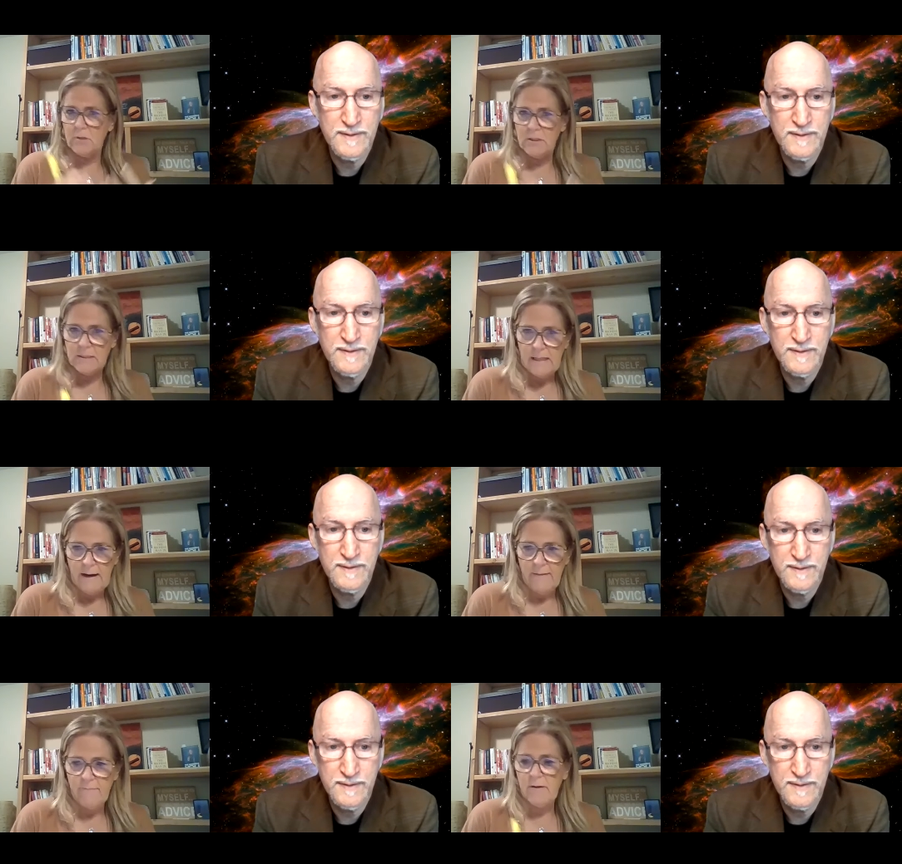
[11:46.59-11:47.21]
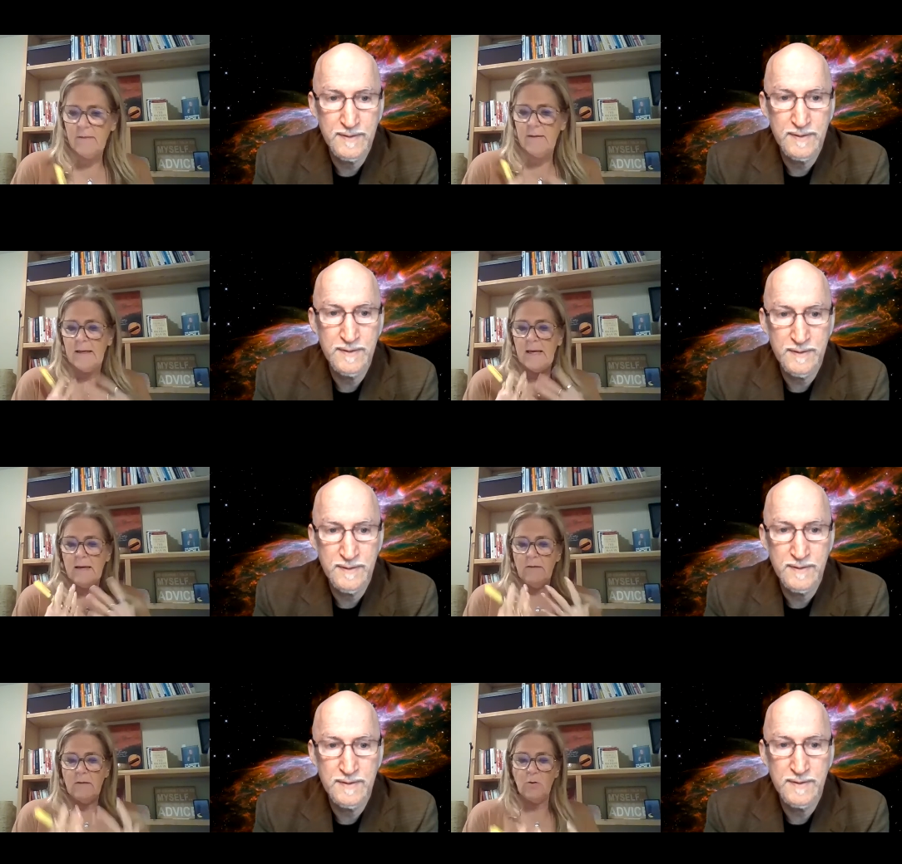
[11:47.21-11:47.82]
Speaker 1: just
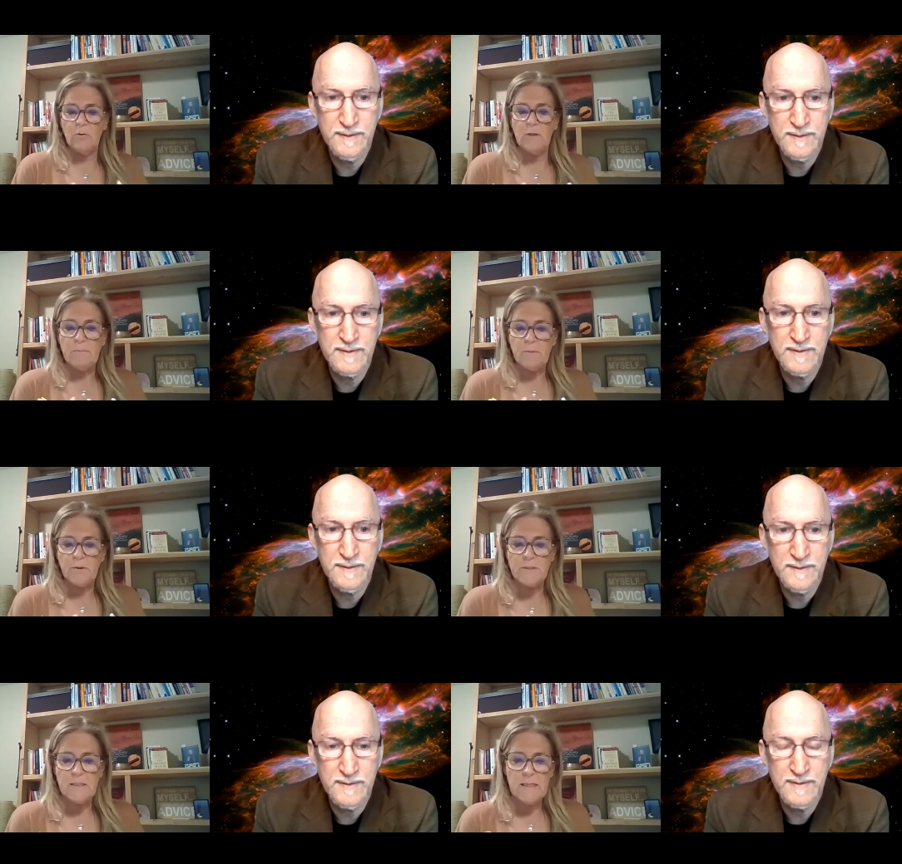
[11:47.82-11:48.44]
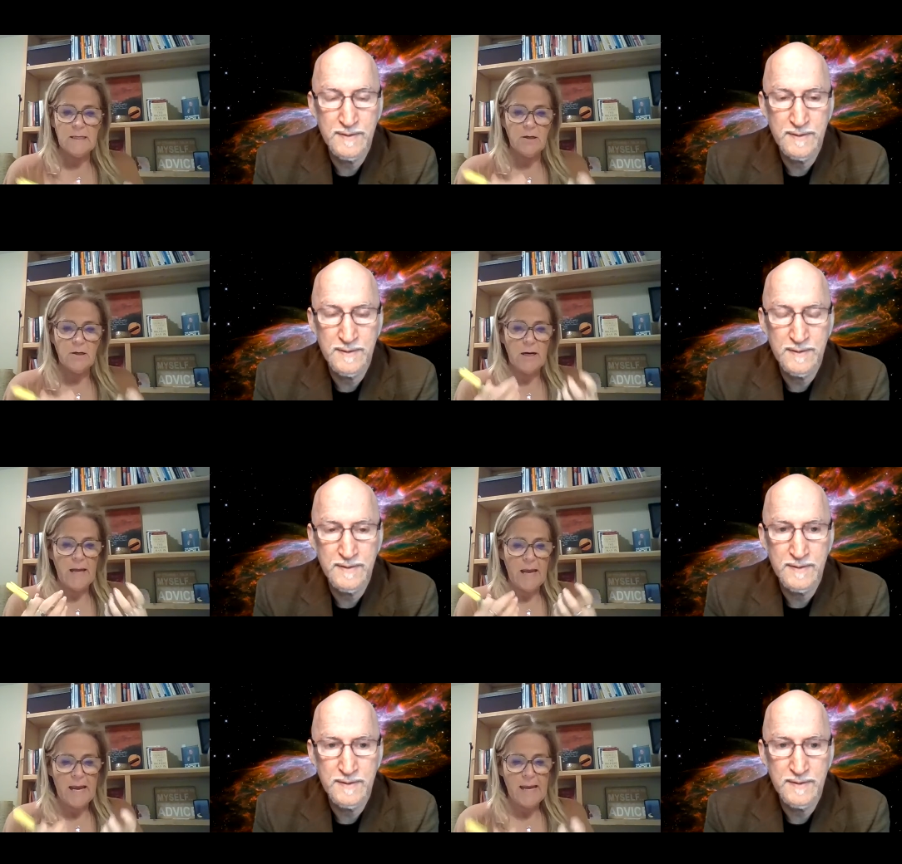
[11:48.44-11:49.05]
everything and the only person he
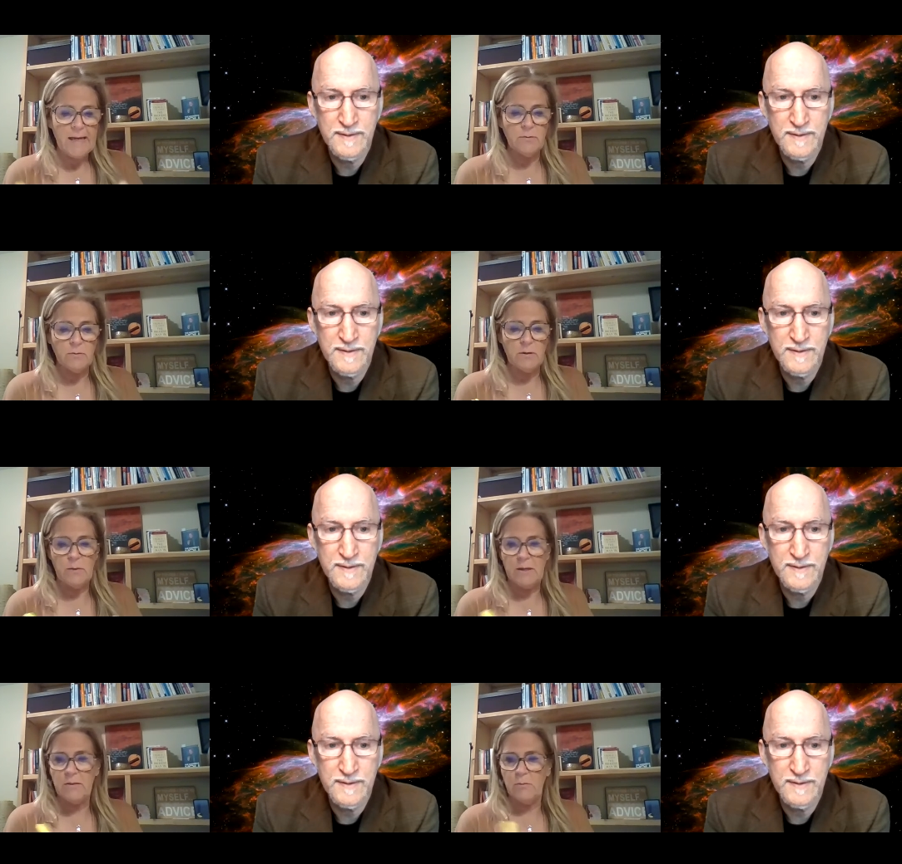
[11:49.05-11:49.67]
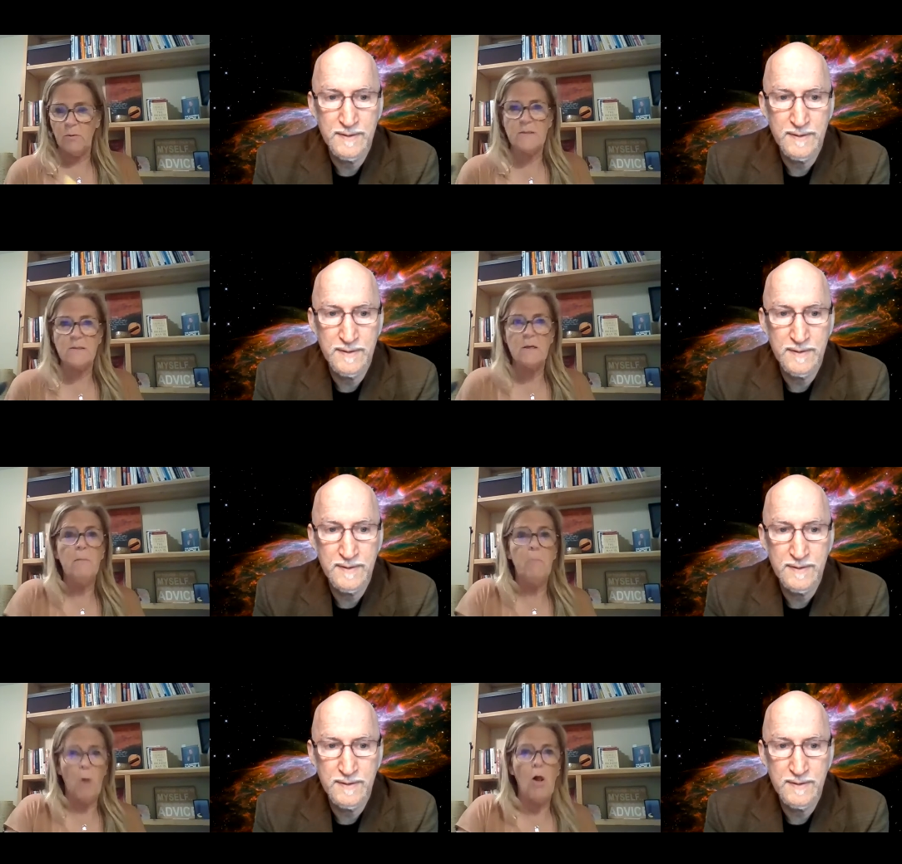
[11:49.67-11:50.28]
got angry with was
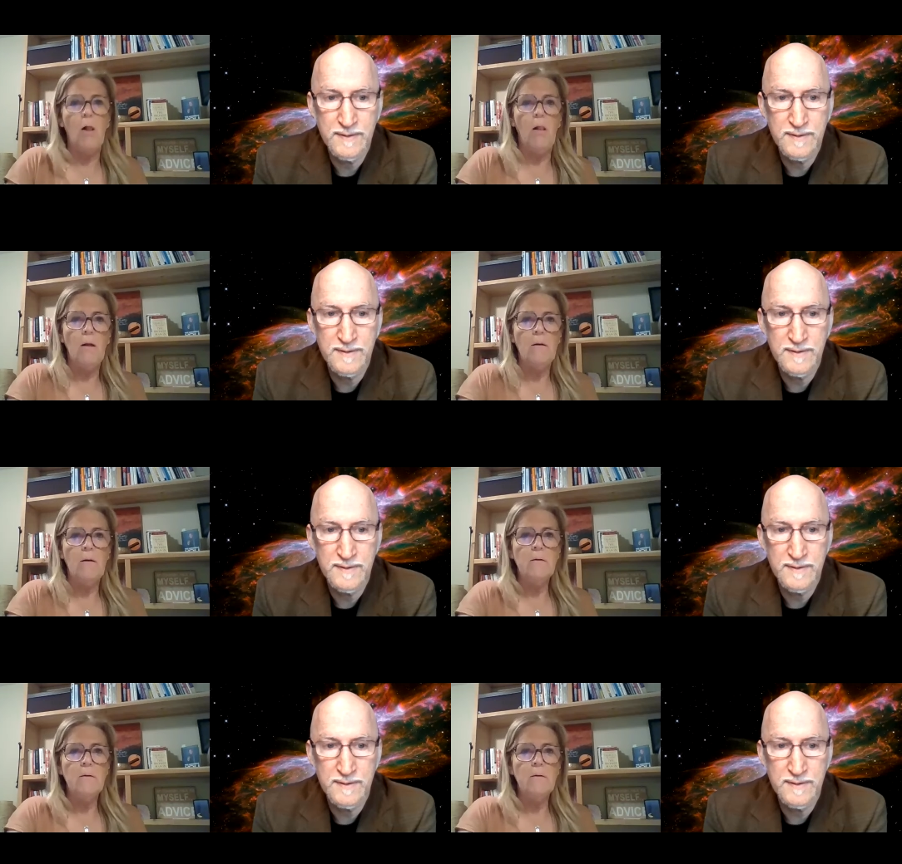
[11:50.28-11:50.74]
paul